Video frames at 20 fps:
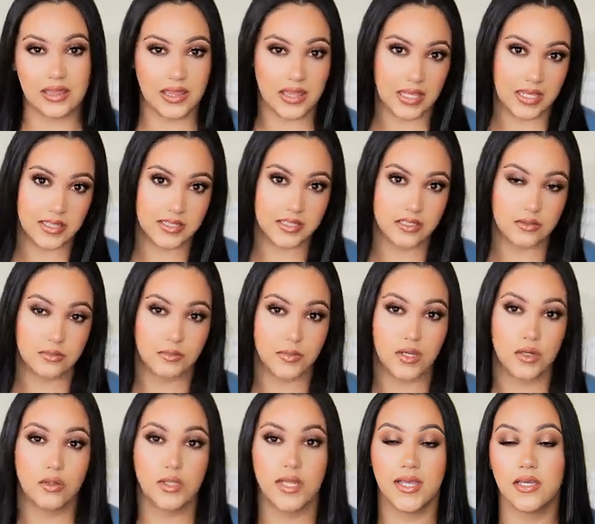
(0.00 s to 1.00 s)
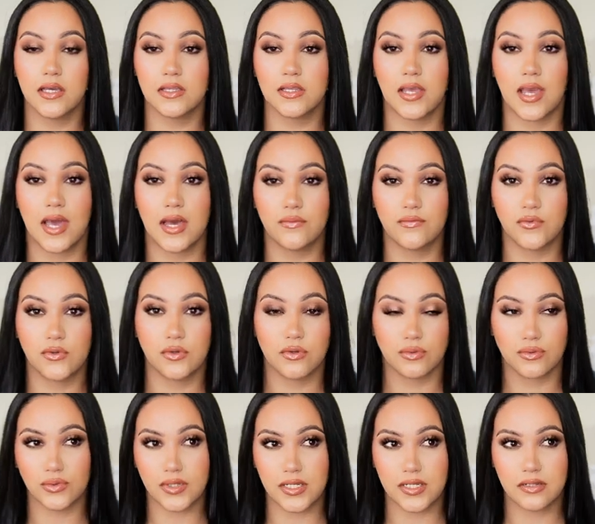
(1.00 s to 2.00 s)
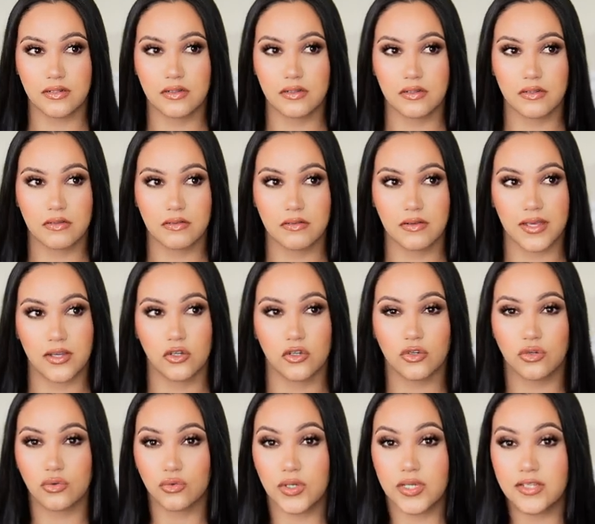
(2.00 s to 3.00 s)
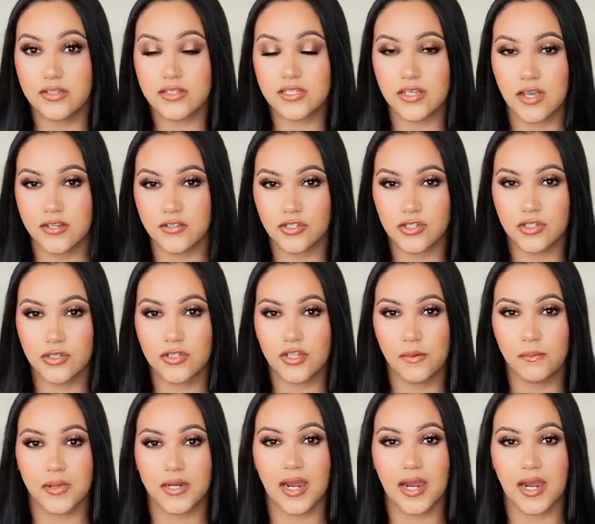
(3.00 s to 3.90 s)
they smell like they have green, like a green touch to them.